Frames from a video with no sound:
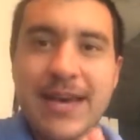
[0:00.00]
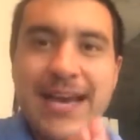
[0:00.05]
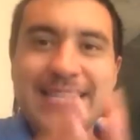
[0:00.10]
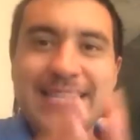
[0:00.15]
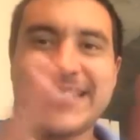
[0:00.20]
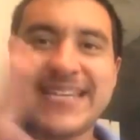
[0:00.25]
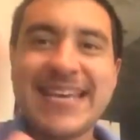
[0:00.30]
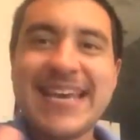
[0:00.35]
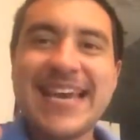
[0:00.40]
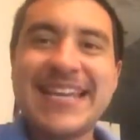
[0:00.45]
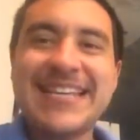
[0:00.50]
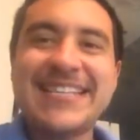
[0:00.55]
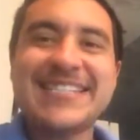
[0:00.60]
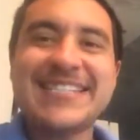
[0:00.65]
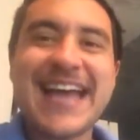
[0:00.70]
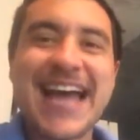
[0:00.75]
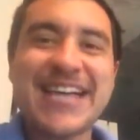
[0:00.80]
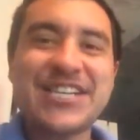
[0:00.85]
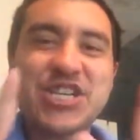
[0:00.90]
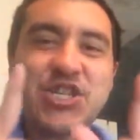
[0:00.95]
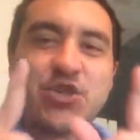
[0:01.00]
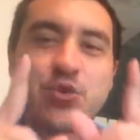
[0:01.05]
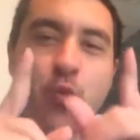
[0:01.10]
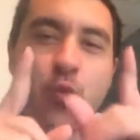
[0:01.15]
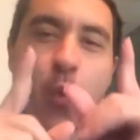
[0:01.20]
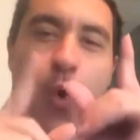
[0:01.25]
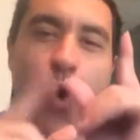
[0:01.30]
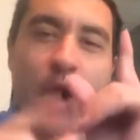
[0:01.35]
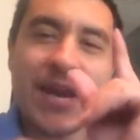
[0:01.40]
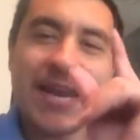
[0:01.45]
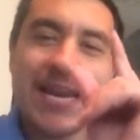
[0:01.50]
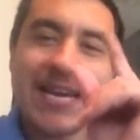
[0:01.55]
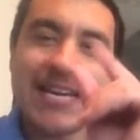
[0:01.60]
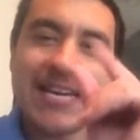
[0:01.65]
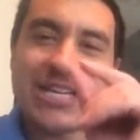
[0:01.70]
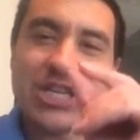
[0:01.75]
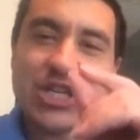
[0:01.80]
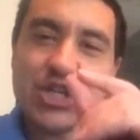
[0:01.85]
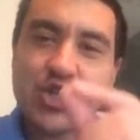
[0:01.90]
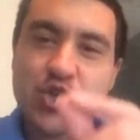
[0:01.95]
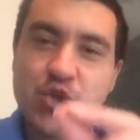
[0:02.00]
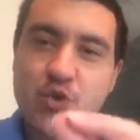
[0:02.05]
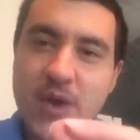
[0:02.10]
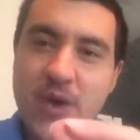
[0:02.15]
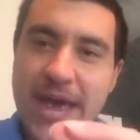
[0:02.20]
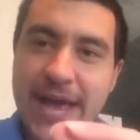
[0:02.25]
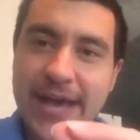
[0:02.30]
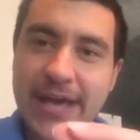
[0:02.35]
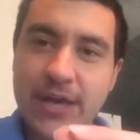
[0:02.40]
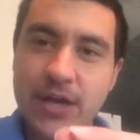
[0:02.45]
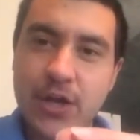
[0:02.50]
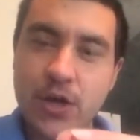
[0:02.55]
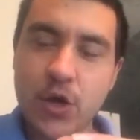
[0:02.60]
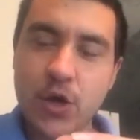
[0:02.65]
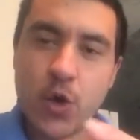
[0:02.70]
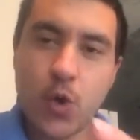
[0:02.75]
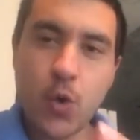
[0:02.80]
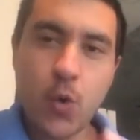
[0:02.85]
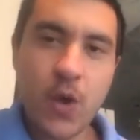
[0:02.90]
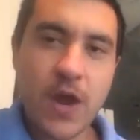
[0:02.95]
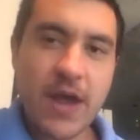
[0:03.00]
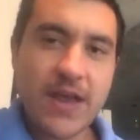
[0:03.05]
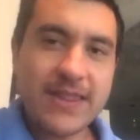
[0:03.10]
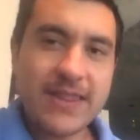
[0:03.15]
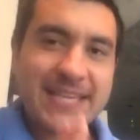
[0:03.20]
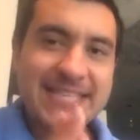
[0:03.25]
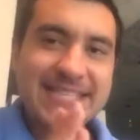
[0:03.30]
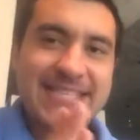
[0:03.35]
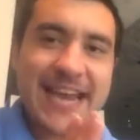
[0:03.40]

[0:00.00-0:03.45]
And see, it's not just one trick. Let's